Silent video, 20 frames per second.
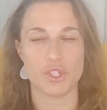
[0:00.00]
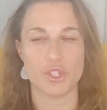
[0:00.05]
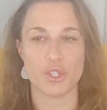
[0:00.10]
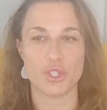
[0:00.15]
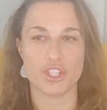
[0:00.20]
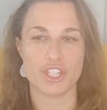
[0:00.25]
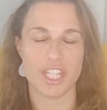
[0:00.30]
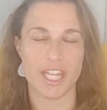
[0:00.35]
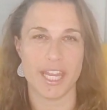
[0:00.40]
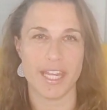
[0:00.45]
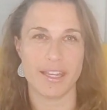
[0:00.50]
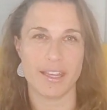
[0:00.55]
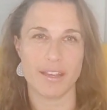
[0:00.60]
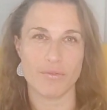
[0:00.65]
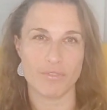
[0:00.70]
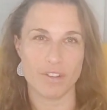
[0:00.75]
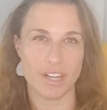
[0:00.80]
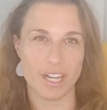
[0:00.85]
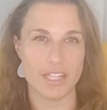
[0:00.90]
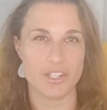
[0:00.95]
so you're
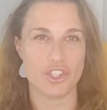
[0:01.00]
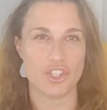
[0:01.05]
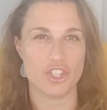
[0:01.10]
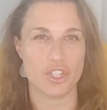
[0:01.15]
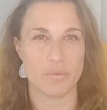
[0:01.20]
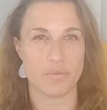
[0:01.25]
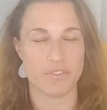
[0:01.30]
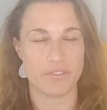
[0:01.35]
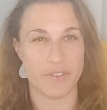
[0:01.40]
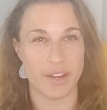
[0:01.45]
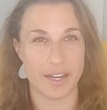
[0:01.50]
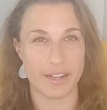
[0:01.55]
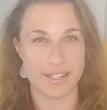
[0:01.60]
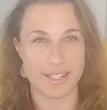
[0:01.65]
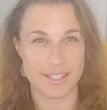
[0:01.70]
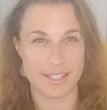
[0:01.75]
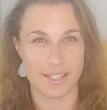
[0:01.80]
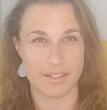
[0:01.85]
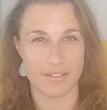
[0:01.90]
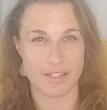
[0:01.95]
taking relationships very
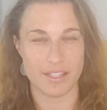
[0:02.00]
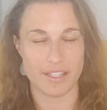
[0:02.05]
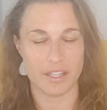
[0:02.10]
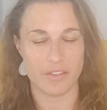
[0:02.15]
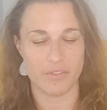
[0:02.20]
serious.